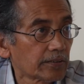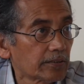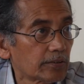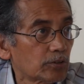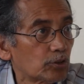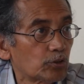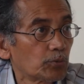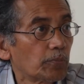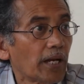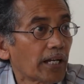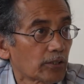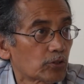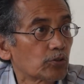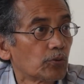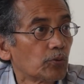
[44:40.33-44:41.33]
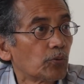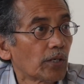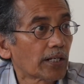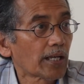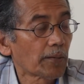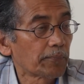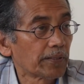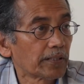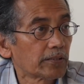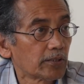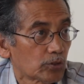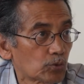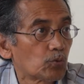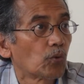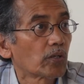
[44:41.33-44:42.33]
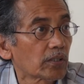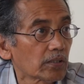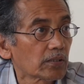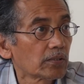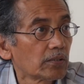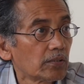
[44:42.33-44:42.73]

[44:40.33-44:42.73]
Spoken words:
It's too bad. So what happened? This quarter